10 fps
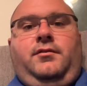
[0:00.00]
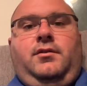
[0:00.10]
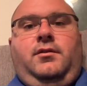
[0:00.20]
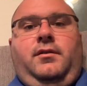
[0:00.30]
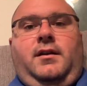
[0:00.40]

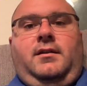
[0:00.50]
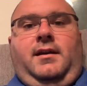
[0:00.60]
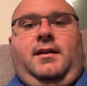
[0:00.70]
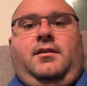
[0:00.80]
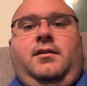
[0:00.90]
due to the
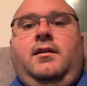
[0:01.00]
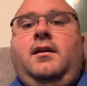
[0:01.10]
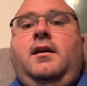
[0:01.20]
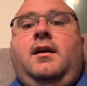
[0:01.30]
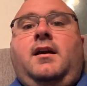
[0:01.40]
container
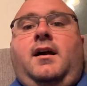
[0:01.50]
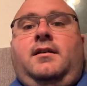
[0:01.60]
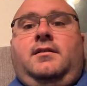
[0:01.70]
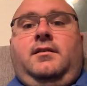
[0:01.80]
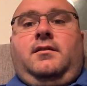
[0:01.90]

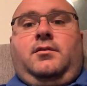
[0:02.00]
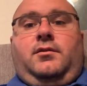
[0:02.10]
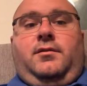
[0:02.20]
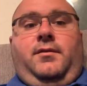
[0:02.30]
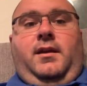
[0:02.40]
causing the
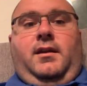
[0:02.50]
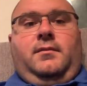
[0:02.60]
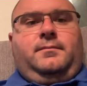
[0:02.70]
source of heat.